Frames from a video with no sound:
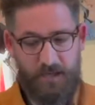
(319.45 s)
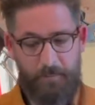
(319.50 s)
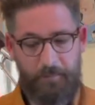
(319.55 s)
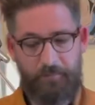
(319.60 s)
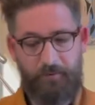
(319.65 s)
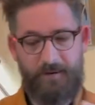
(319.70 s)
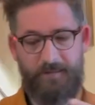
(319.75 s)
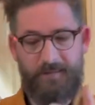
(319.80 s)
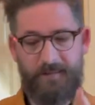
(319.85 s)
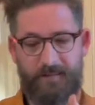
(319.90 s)

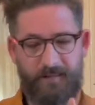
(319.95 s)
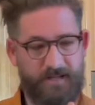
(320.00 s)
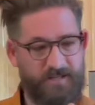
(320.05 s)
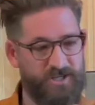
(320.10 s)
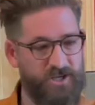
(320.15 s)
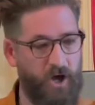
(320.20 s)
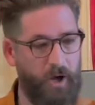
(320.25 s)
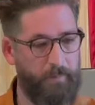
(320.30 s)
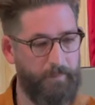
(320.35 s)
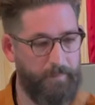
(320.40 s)
print the
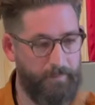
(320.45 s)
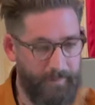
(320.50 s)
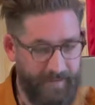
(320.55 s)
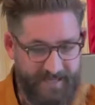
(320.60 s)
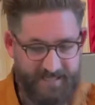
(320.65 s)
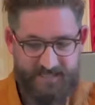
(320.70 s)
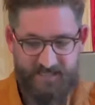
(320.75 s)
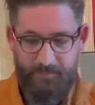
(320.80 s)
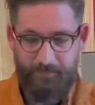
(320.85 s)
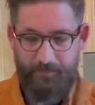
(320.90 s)
top
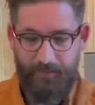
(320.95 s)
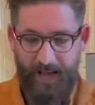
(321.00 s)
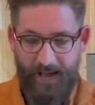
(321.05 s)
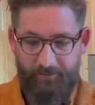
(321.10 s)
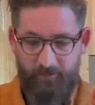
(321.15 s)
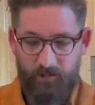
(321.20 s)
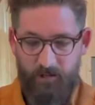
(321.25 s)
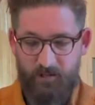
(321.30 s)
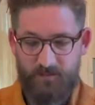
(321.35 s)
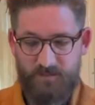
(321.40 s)
piece of the
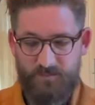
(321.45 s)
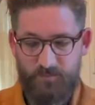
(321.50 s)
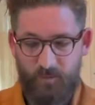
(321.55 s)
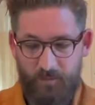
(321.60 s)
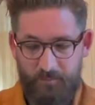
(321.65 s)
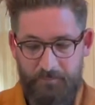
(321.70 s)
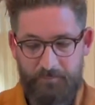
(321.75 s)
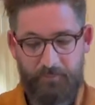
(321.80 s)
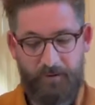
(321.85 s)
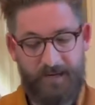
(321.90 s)
barrel as
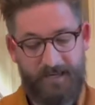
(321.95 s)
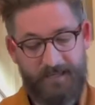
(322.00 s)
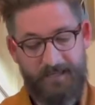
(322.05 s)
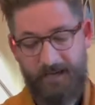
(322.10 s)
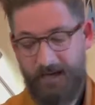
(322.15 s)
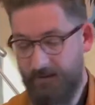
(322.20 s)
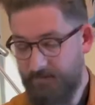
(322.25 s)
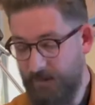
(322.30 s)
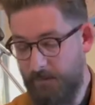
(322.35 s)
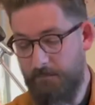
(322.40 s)
one print,
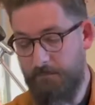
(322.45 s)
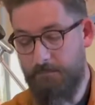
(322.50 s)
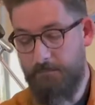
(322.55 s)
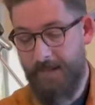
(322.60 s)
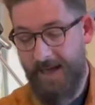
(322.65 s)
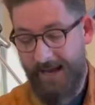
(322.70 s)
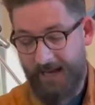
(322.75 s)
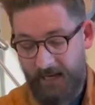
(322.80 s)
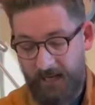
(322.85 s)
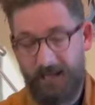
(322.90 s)
the
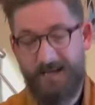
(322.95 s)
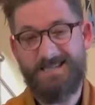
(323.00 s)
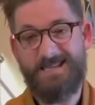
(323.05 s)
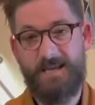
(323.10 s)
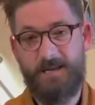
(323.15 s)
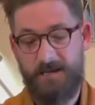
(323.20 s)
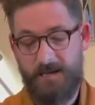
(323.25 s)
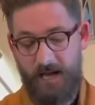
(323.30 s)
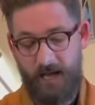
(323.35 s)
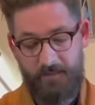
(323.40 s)
middle as
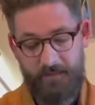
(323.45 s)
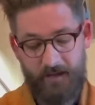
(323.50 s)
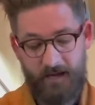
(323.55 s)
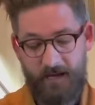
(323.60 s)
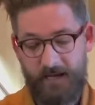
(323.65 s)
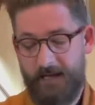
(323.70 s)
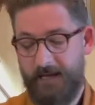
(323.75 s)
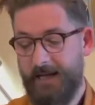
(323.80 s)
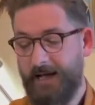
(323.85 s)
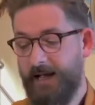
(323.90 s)

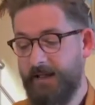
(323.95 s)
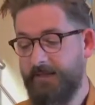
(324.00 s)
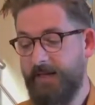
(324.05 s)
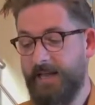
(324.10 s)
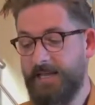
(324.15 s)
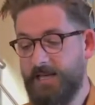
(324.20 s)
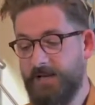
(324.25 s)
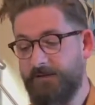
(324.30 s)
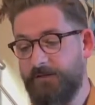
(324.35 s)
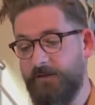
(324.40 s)
another.
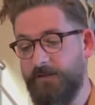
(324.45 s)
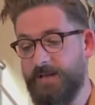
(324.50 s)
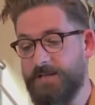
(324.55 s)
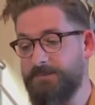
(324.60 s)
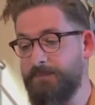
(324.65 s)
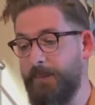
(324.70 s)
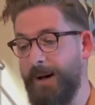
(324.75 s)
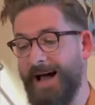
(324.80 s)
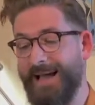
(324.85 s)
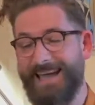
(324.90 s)
Then you've got this
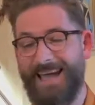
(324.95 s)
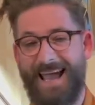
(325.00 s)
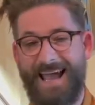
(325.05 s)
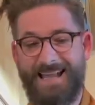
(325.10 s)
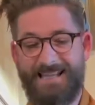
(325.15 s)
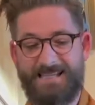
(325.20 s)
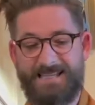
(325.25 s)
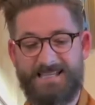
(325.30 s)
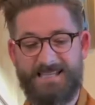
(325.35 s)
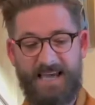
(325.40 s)
back
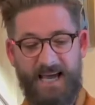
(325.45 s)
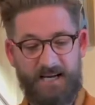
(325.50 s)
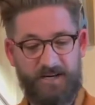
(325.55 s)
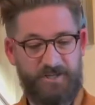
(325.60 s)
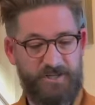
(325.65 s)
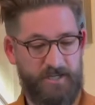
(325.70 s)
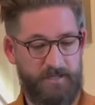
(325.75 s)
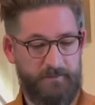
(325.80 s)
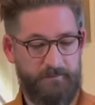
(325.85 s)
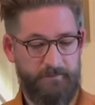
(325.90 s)
end
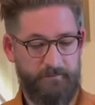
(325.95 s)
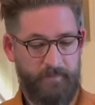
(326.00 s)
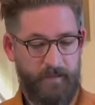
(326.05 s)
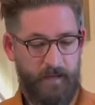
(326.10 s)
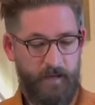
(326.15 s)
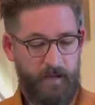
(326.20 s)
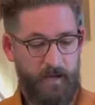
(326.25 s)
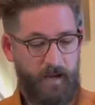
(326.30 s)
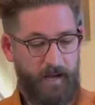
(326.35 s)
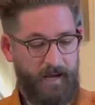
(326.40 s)
section.
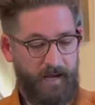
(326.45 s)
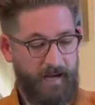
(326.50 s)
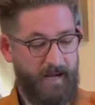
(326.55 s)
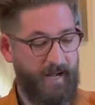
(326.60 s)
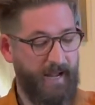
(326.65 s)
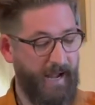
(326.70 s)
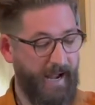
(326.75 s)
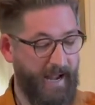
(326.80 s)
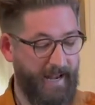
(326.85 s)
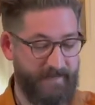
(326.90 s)

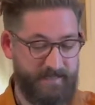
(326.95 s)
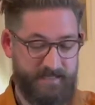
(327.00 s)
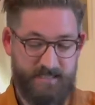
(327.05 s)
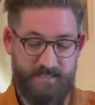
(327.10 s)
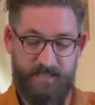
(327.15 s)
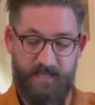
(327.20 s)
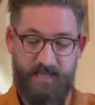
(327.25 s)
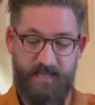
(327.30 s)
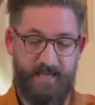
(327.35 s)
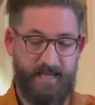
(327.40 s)
And
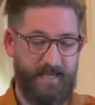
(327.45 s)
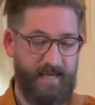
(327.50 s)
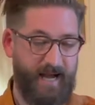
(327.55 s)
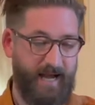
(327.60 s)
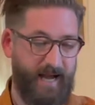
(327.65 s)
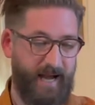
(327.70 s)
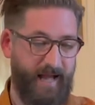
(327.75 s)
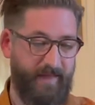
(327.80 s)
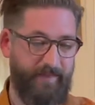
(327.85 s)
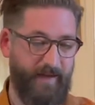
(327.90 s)
the
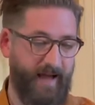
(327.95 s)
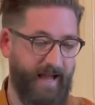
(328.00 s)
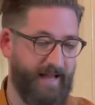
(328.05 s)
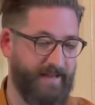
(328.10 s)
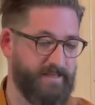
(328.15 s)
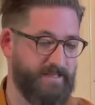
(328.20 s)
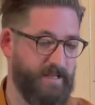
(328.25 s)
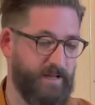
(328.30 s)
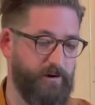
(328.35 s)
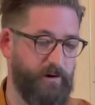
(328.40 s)

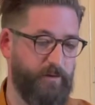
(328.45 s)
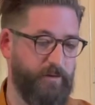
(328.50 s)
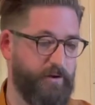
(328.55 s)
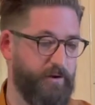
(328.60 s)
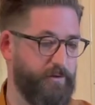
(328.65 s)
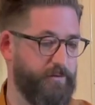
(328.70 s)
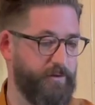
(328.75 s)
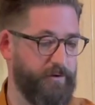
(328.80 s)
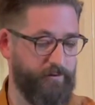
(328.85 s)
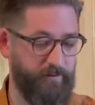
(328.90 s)
handle and all
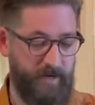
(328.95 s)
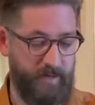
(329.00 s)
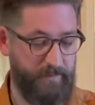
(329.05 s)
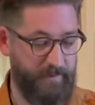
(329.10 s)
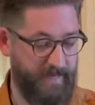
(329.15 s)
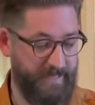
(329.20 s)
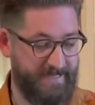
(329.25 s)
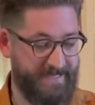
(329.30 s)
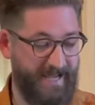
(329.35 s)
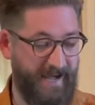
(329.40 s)
the other
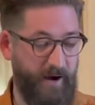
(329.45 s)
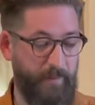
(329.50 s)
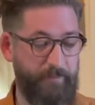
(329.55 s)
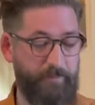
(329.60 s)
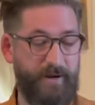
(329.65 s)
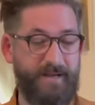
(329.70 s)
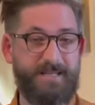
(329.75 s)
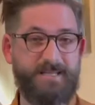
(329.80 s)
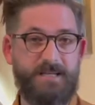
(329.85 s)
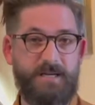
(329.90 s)
greeblies are
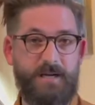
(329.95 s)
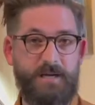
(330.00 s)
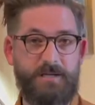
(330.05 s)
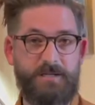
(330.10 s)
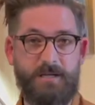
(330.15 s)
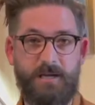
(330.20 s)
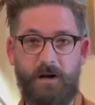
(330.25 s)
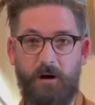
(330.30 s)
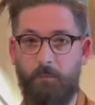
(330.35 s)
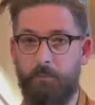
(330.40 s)

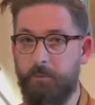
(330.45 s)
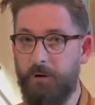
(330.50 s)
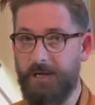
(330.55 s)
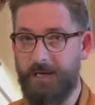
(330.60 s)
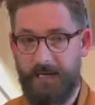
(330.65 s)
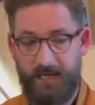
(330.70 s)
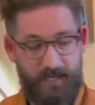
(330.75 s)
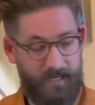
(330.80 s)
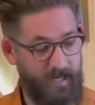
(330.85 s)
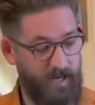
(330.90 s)
printed
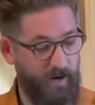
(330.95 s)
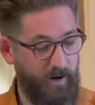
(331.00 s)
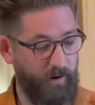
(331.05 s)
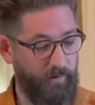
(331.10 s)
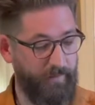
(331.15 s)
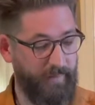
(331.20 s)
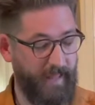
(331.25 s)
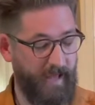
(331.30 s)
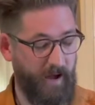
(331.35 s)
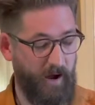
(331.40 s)
completely
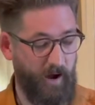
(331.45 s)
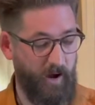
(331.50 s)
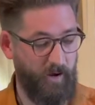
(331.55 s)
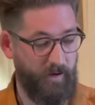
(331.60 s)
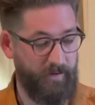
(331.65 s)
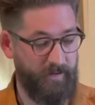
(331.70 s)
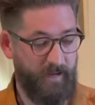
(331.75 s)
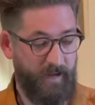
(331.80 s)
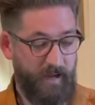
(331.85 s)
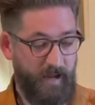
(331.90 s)
on their
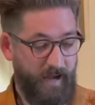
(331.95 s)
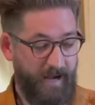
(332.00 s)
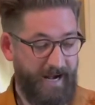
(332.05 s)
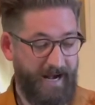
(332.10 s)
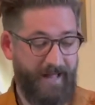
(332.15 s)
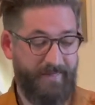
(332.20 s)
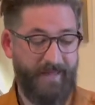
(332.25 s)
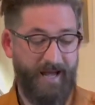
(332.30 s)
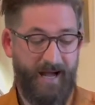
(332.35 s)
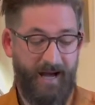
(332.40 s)
own.
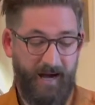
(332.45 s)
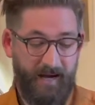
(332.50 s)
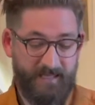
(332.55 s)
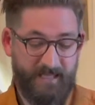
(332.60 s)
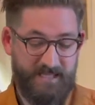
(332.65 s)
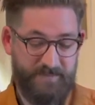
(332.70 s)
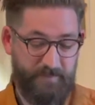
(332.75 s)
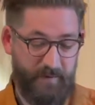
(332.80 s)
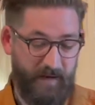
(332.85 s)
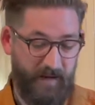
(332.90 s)
The
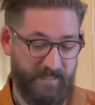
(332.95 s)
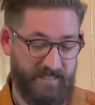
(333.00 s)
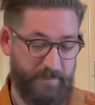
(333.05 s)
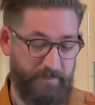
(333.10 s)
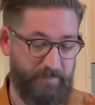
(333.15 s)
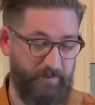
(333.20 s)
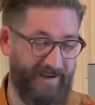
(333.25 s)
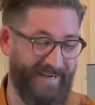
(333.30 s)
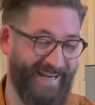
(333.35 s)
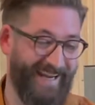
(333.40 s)
hardest part to
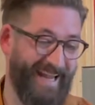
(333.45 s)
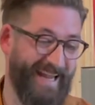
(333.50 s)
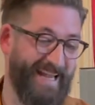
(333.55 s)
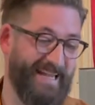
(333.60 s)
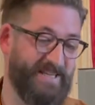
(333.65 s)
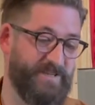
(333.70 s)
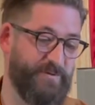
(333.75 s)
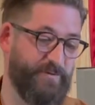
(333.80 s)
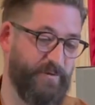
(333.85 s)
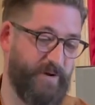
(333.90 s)
print
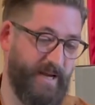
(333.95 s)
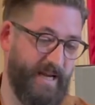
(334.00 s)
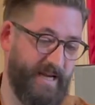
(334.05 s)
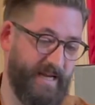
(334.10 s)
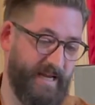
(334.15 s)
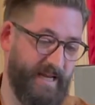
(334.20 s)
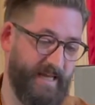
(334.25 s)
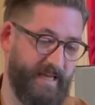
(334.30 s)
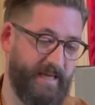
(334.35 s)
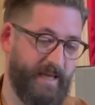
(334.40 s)
is
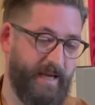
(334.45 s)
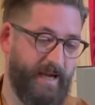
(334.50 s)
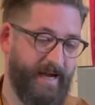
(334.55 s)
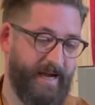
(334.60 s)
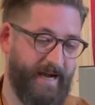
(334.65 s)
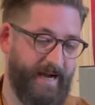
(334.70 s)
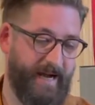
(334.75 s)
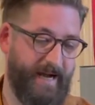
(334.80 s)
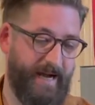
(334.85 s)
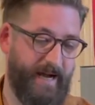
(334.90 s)
really
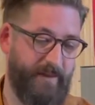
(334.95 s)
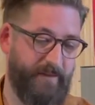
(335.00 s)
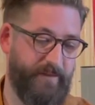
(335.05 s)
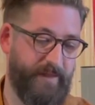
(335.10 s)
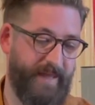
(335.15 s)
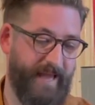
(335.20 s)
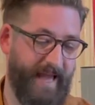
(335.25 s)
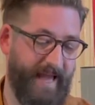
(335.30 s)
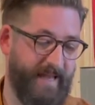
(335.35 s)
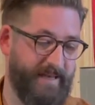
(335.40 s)

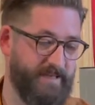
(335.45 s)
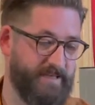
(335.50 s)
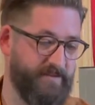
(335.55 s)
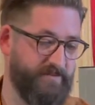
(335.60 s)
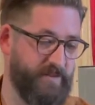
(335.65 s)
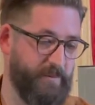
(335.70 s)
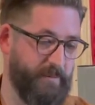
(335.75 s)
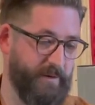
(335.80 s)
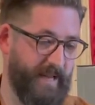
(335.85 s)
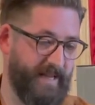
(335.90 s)
the end
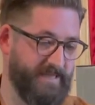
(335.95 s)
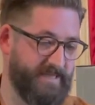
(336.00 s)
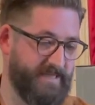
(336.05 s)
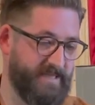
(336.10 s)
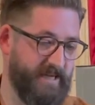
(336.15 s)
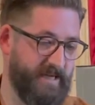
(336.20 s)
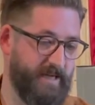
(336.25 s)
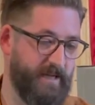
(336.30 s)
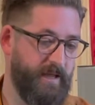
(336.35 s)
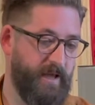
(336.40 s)
of the
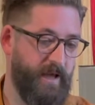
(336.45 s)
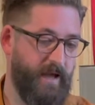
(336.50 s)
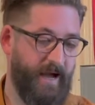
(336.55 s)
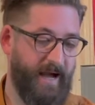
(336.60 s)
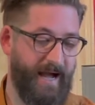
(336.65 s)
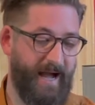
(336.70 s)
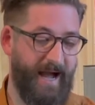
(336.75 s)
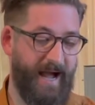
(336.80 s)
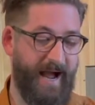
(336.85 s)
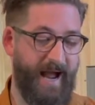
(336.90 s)
blaster.
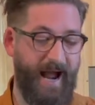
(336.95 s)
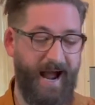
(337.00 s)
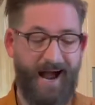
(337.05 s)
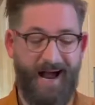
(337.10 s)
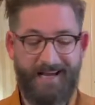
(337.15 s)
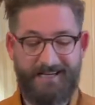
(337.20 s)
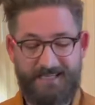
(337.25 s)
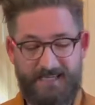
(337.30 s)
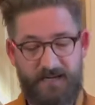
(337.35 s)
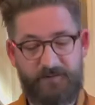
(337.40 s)

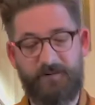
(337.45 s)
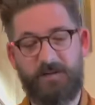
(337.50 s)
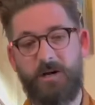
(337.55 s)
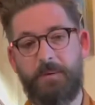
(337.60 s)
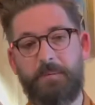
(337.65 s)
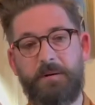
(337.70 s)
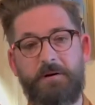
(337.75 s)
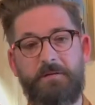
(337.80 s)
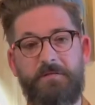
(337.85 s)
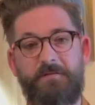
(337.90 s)
I did have a
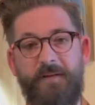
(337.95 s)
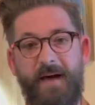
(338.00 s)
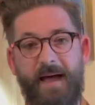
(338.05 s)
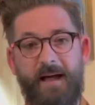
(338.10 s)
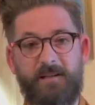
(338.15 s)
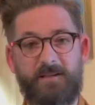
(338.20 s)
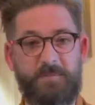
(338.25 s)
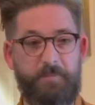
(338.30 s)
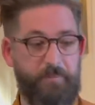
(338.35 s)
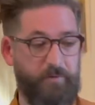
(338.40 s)
couple of
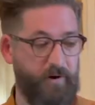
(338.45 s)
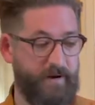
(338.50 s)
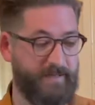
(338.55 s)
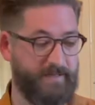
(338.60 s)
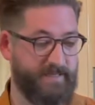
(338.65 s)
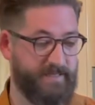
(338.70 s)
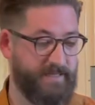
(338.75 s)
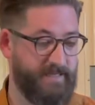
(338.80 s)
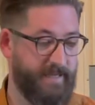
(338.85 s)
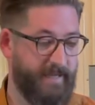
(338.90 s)
failed
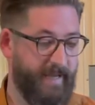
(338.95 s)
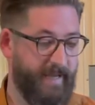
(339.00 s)
prints,